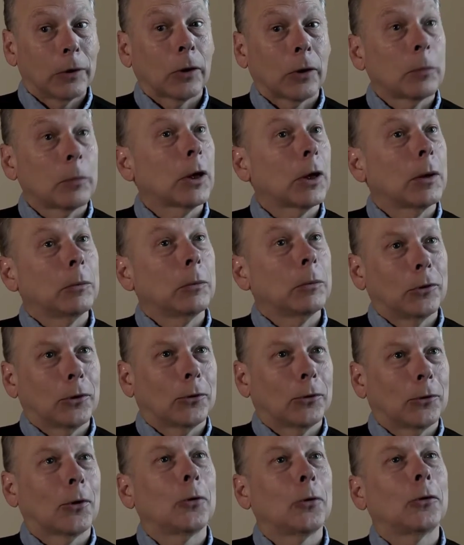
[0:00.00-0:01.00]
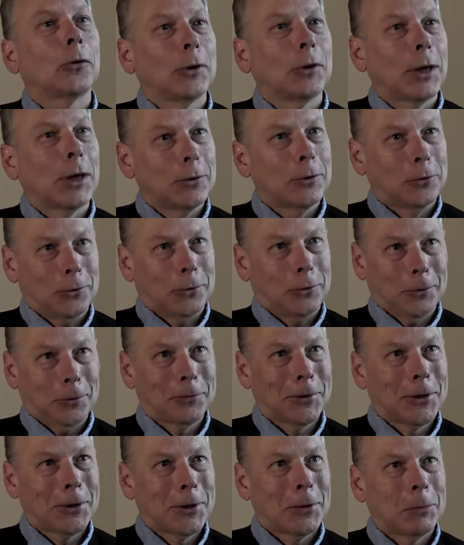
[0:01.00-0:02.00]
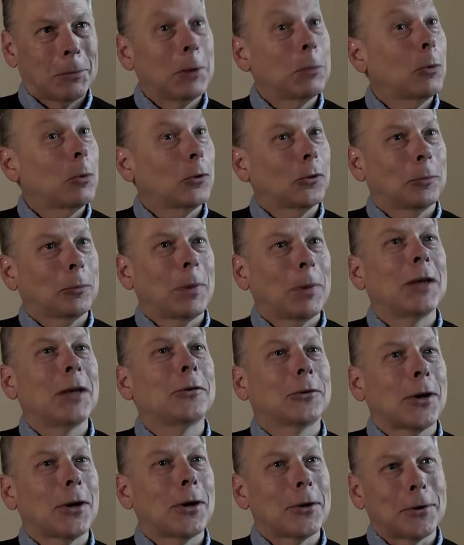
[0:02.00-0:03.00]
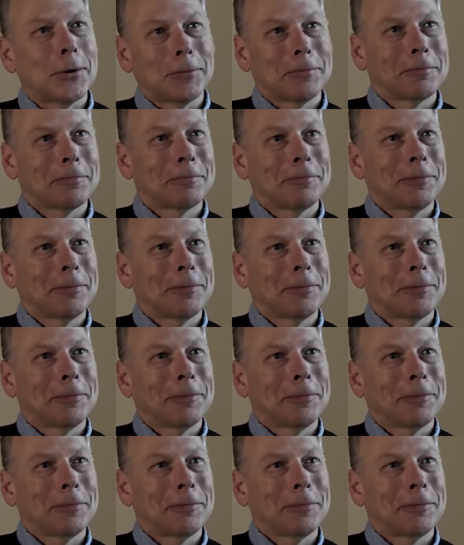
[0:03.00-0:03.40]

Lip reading: sometimes dissociation. People space out.